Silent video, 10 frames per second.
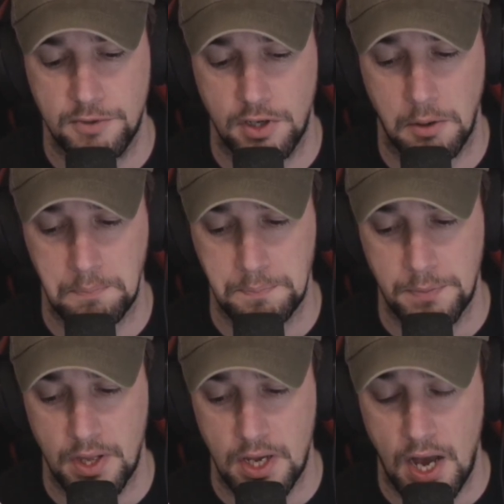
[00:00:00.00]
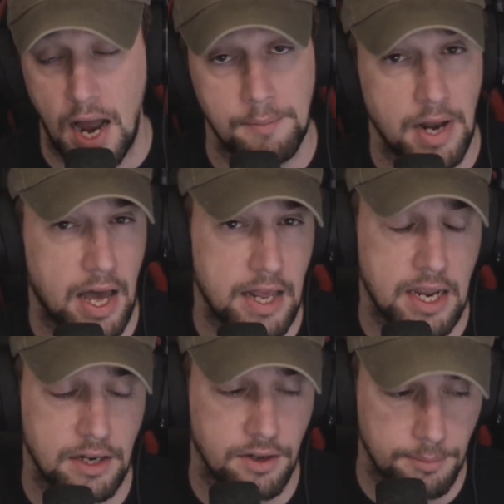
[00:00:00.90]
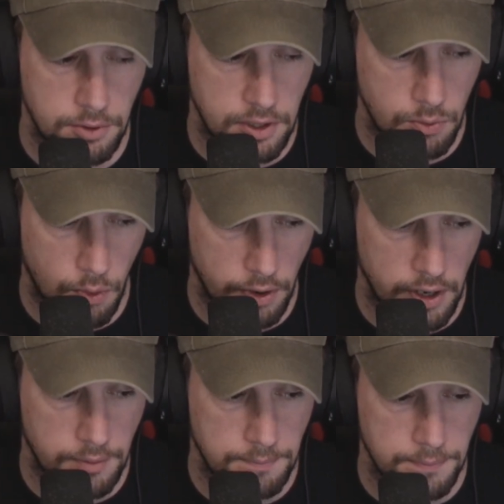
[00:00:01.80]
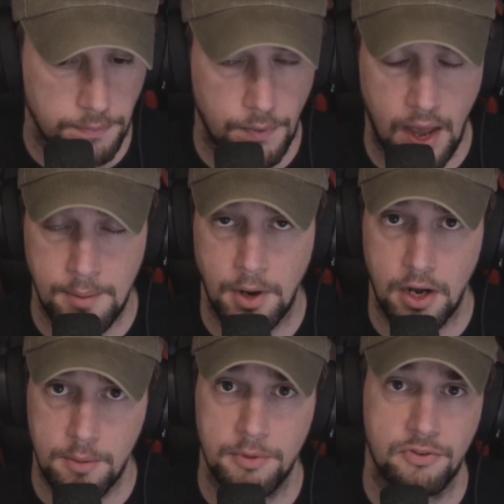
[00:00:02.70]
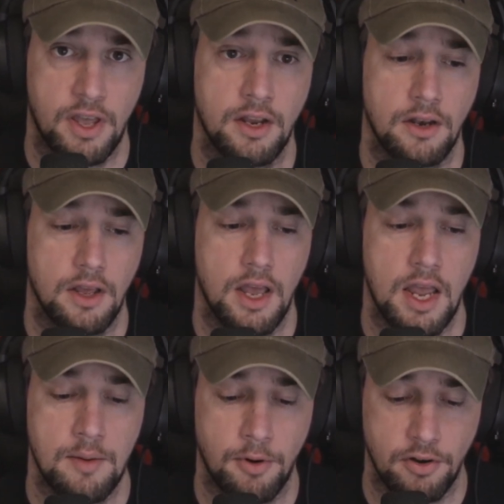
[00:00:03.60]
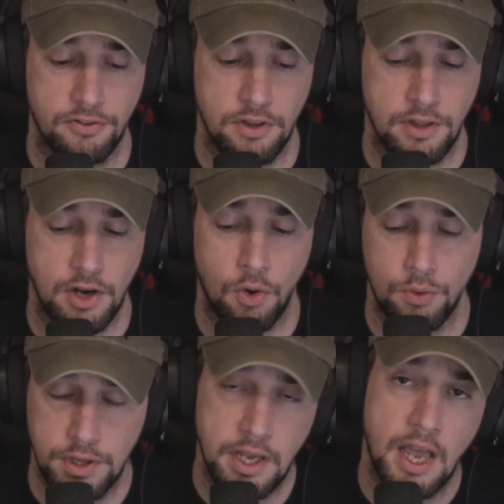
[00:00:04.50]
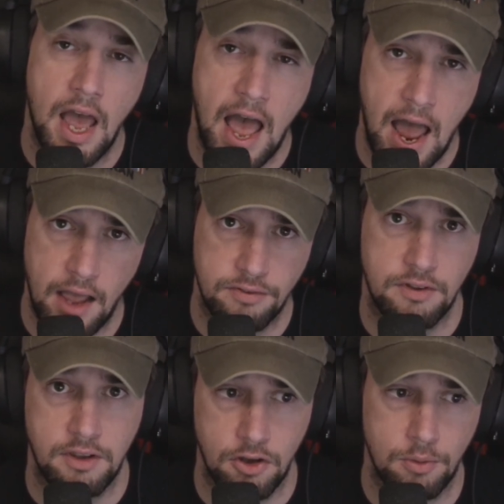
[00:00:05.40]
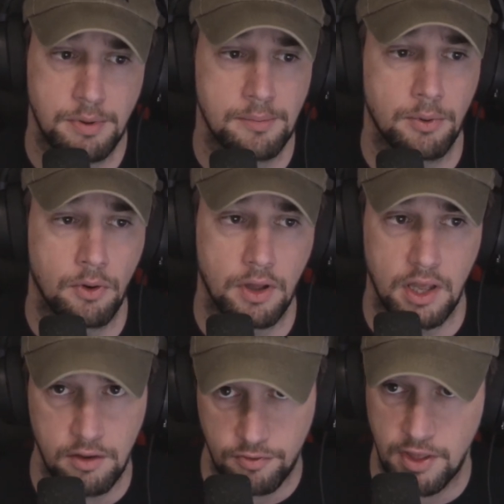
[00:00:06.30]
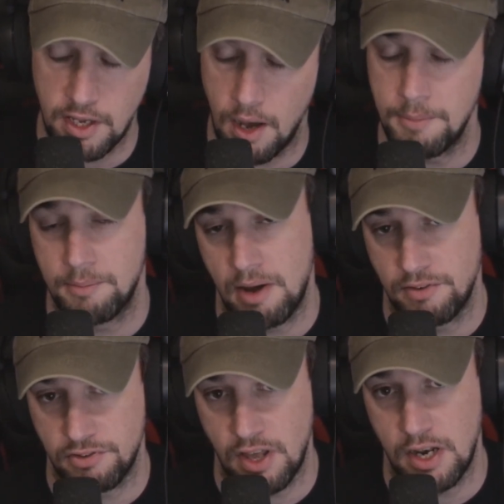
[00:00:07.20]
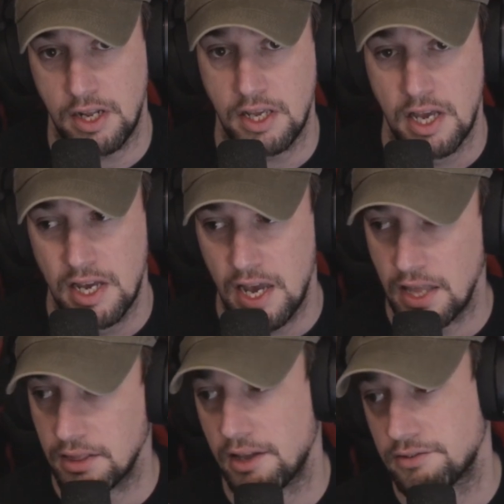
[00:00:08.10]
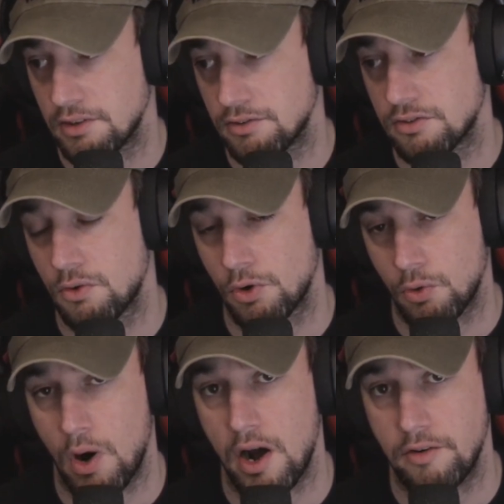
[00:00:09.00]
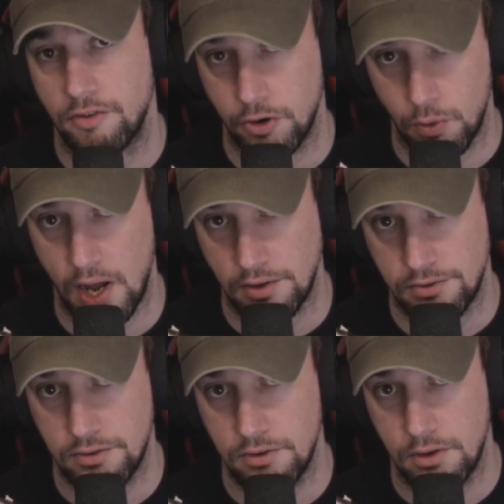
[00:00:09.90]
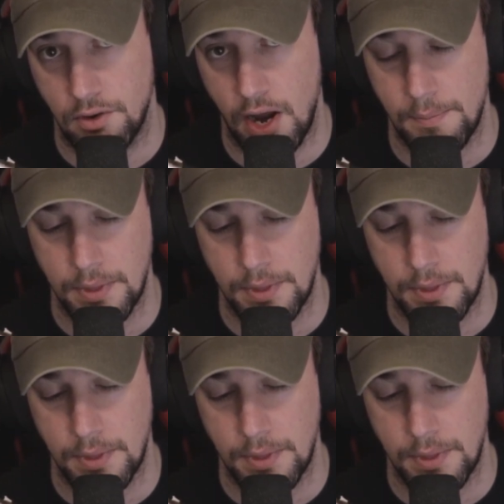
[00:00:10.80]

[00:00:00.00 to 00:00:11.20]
So I'm not a WQ warrior. I am 100% a person that only has to kill people if they come in my vicinity unless it's required for quests right?